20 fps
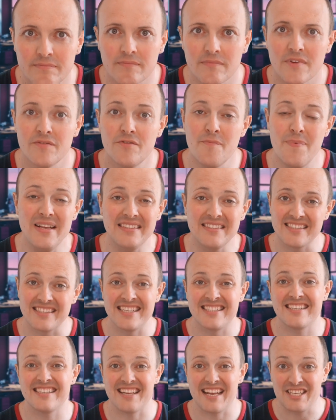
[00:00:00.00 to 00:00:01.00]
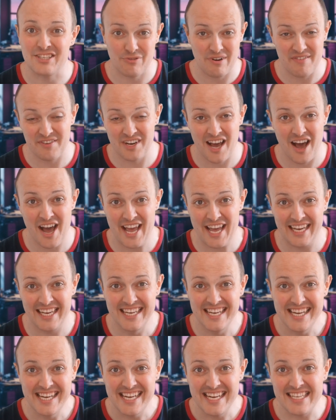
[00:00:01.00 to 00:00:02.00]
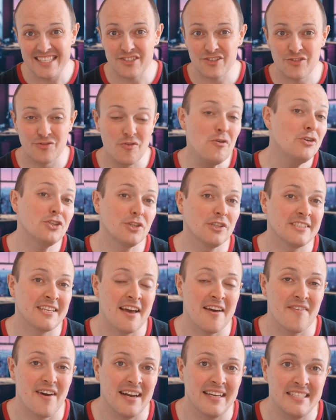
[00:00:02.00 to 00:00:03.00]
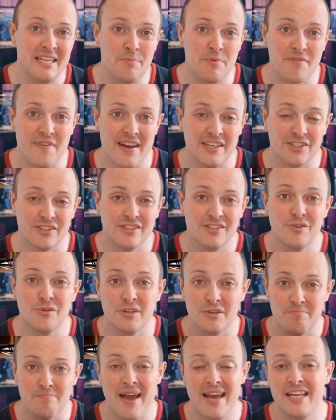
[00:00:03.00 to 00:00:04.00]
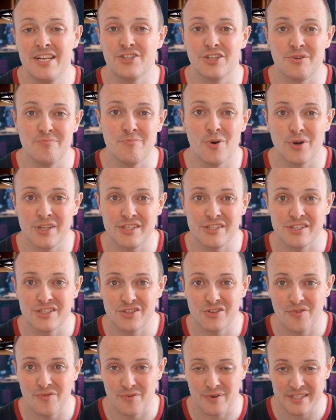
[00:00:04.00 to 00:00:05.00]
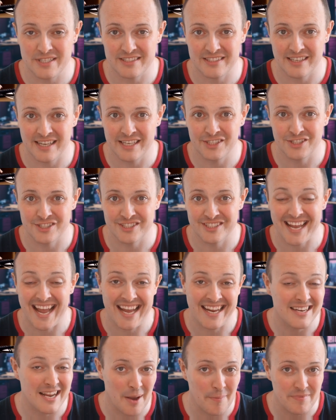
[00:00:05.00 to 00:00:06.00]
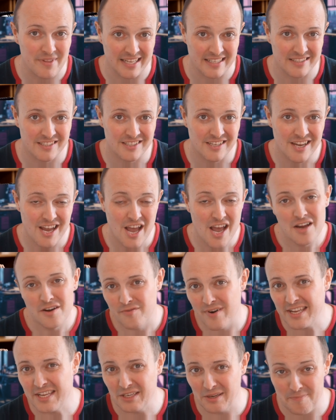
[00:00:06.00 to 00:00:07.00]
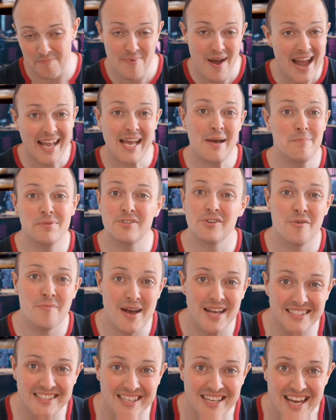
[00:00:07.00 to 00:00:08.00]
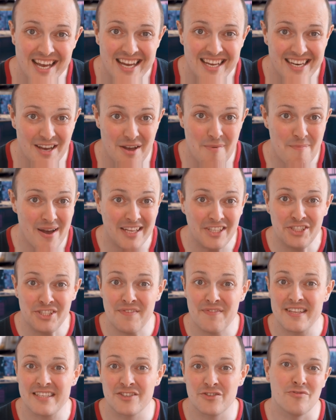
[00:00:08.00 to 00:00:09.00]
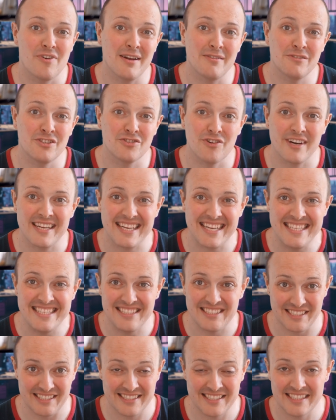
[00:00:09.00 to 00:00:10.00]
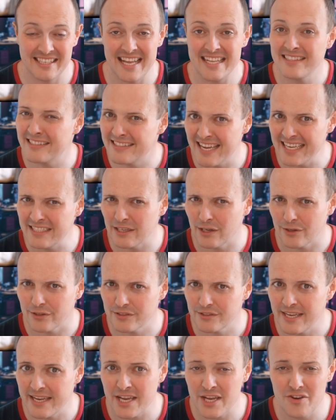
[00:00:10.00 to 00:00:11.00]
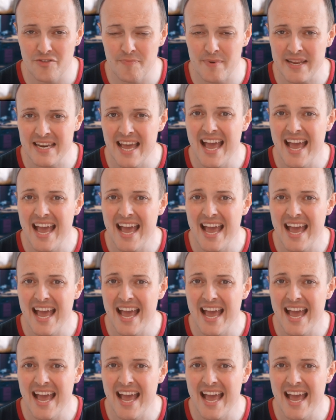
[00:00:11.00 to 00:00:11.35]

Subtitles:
For businesses, the stakes are even higher. It's crucial to have IT professionals who can manage and monitor software installations and updates. Regular backups are a must. Now imagine if this CrowdStrike incident had led to data loss. It could have been